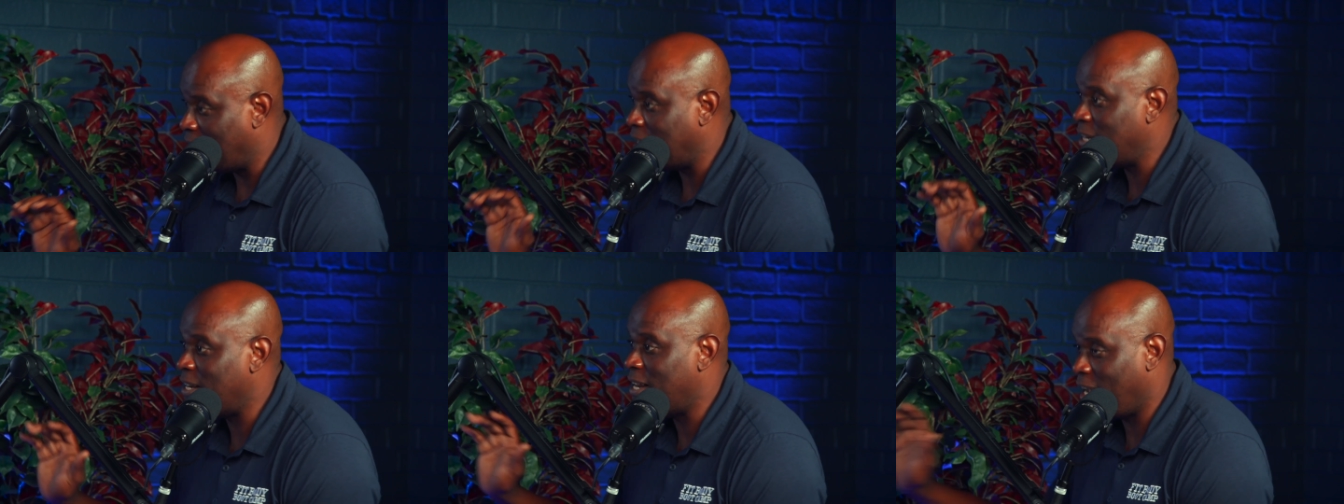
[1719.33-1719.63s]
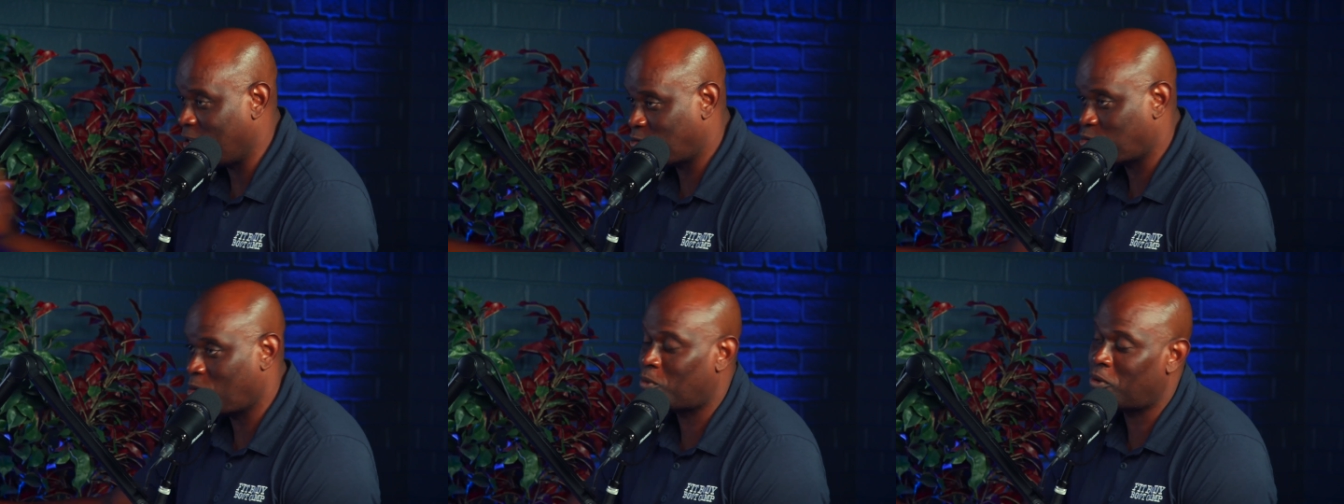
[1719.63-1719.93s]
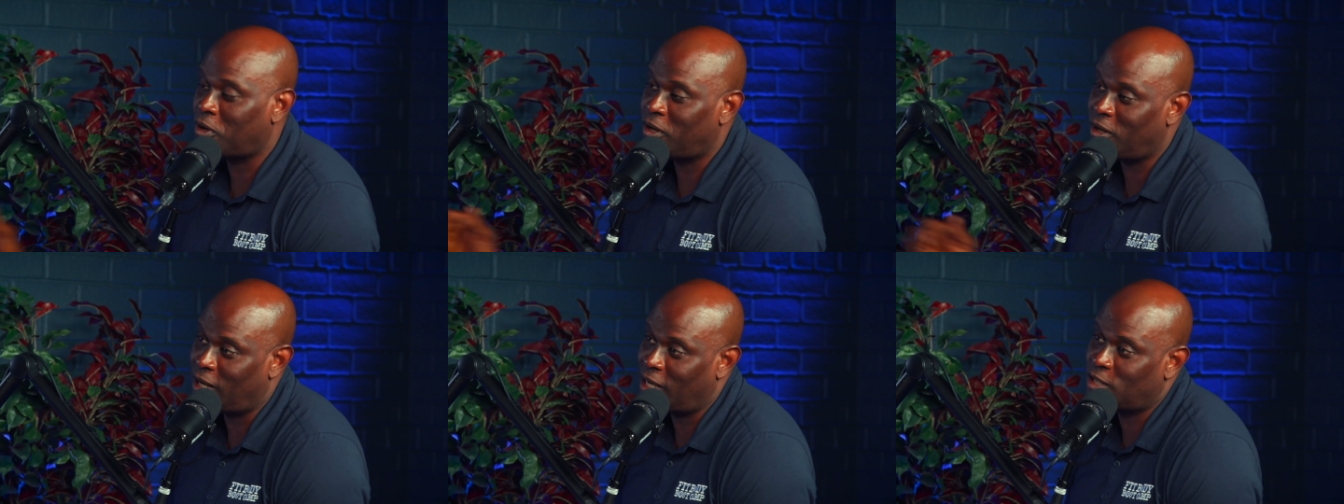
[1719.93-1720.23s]
and that's what
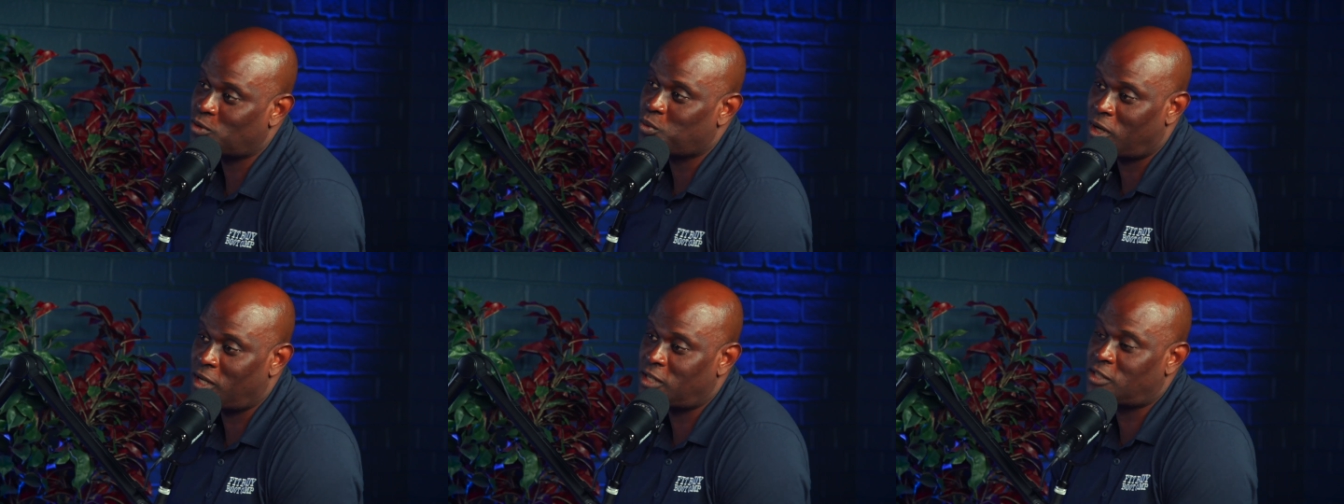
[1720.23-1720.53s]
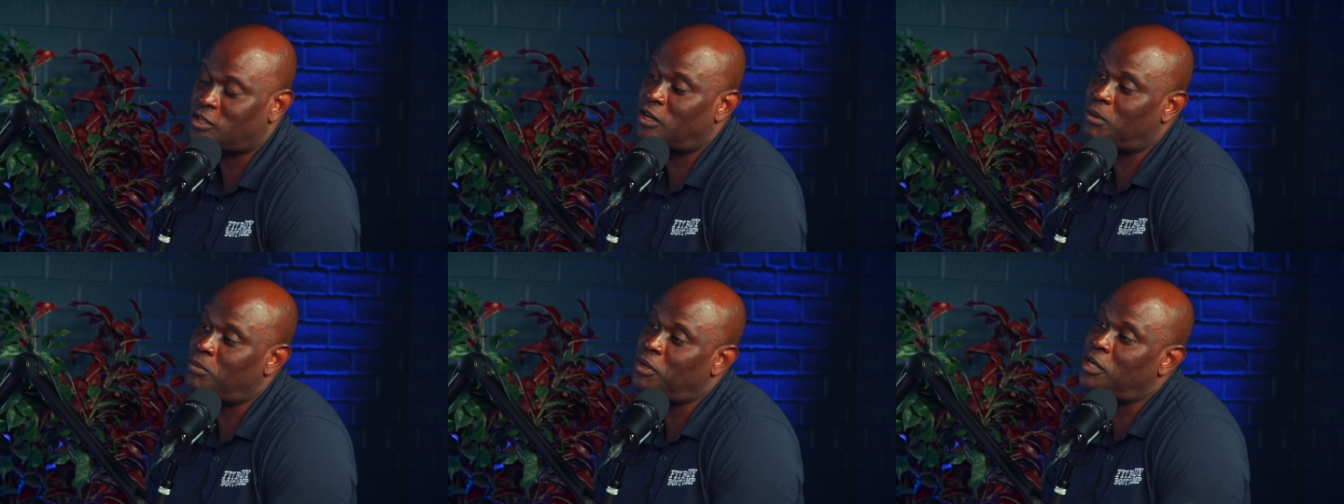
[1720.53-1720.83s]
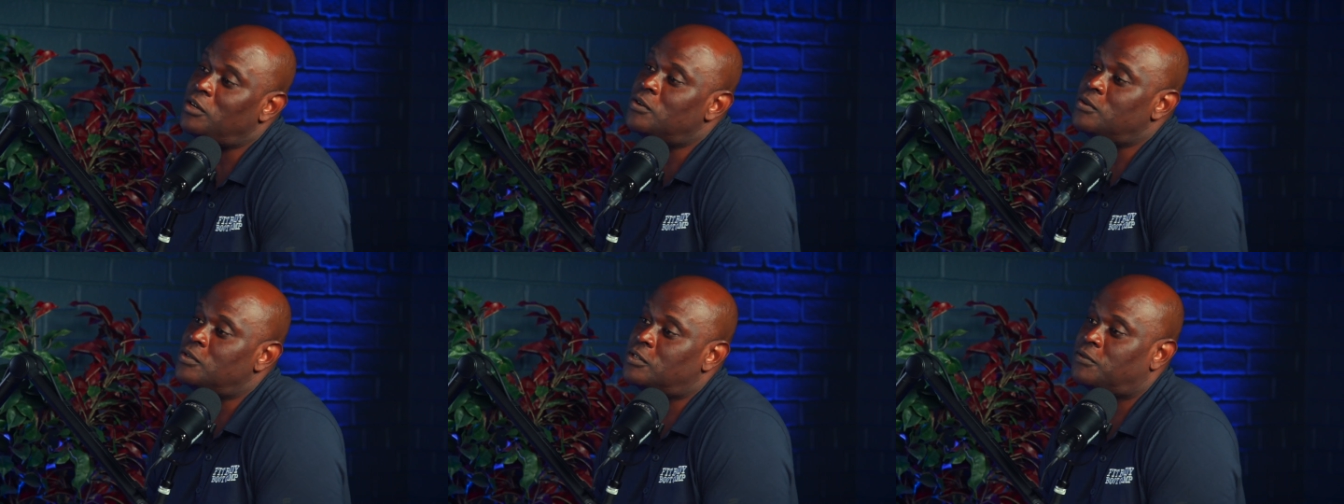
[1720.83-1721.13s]
we that's what it's going to be
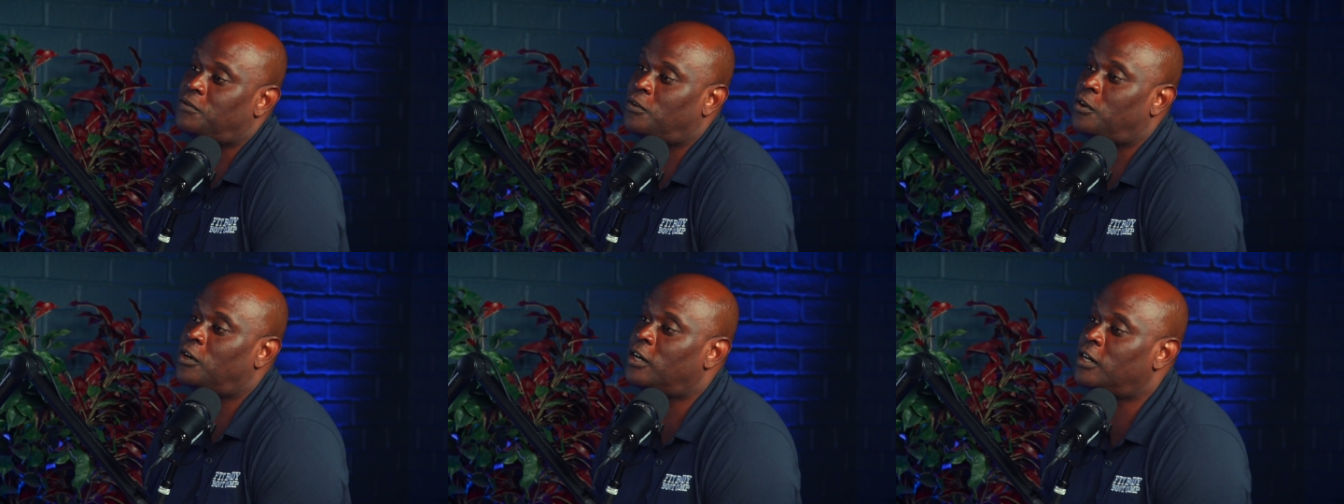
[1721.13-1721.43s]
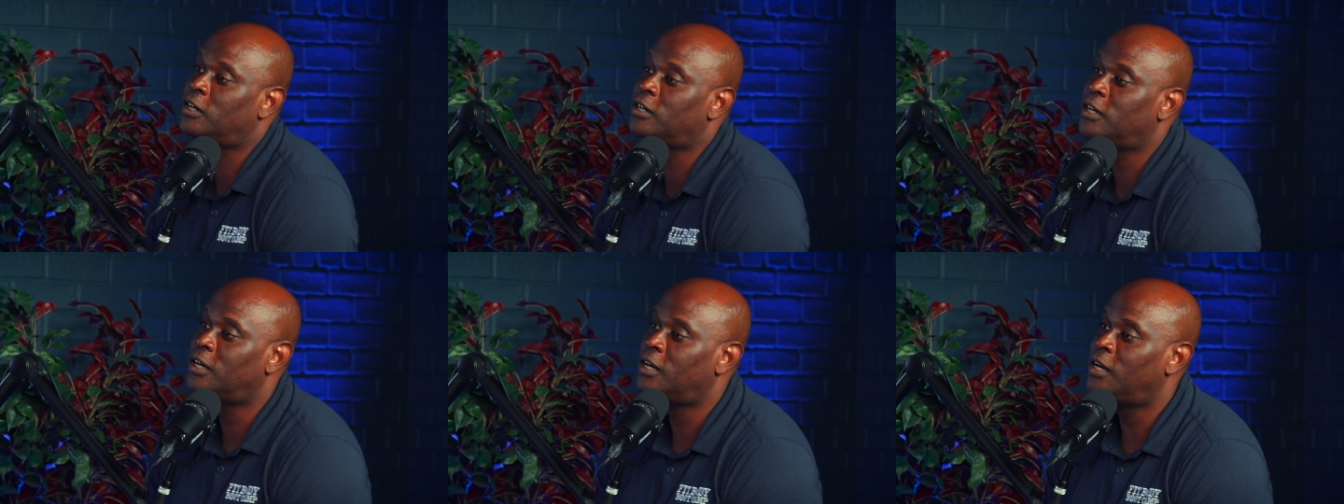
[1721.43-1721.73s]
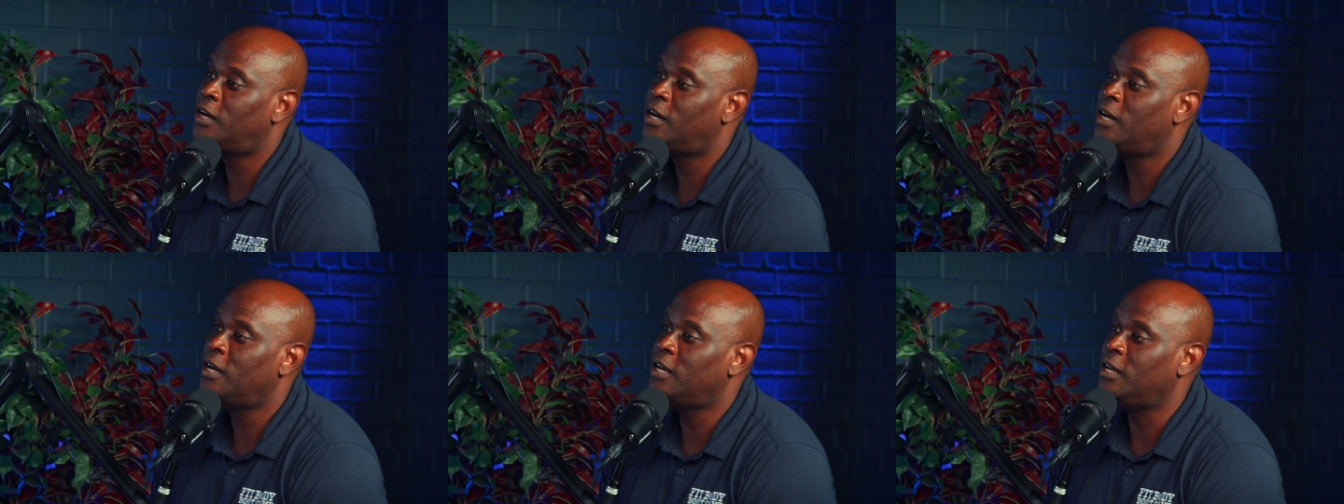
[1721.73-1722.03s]
used for,
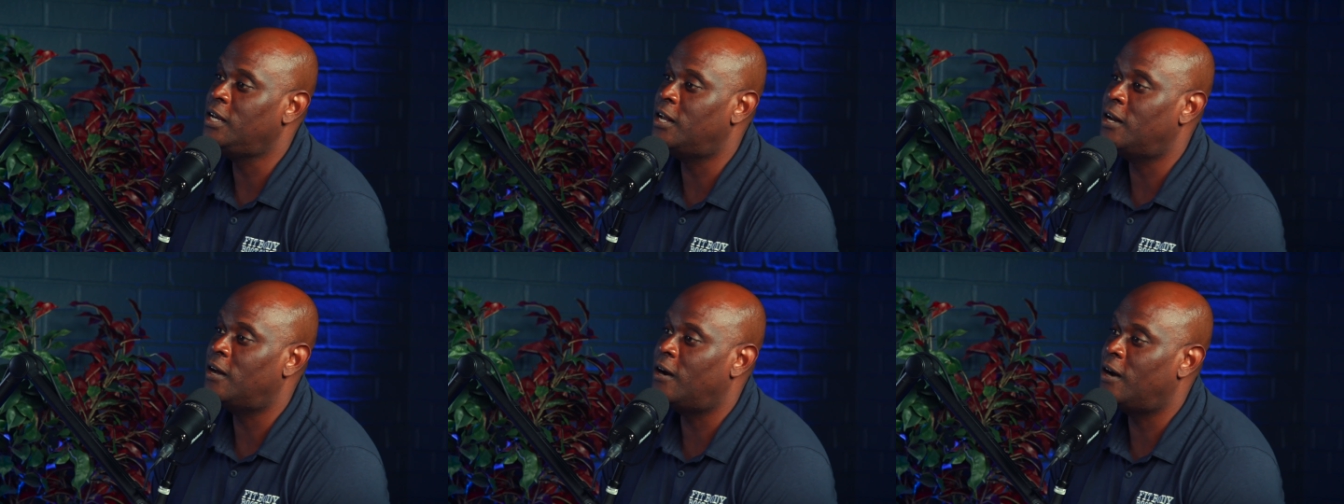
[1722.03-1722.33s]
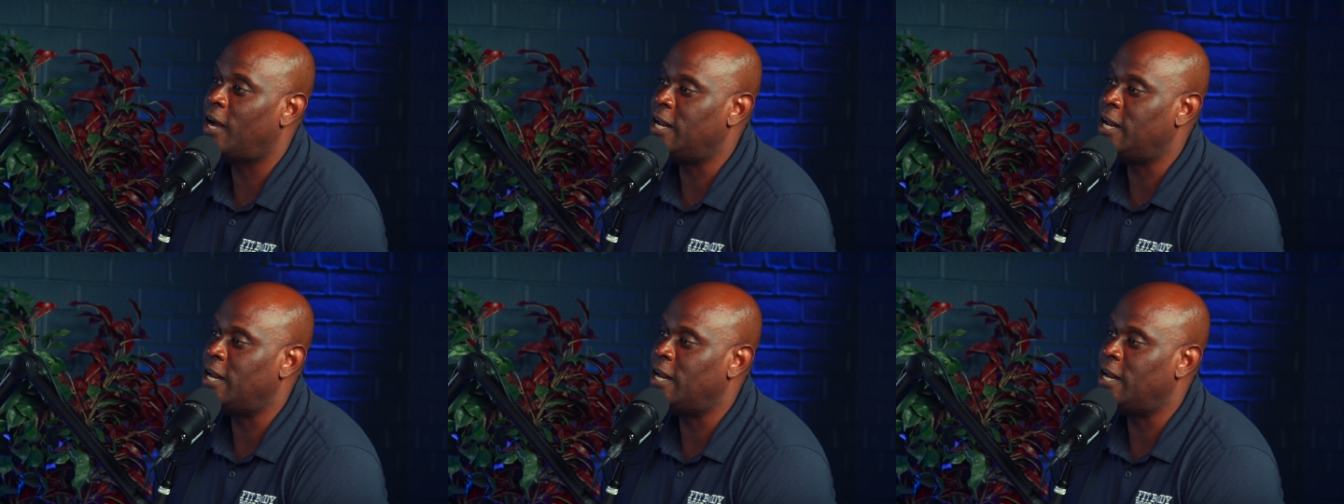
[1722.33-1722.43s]
you know.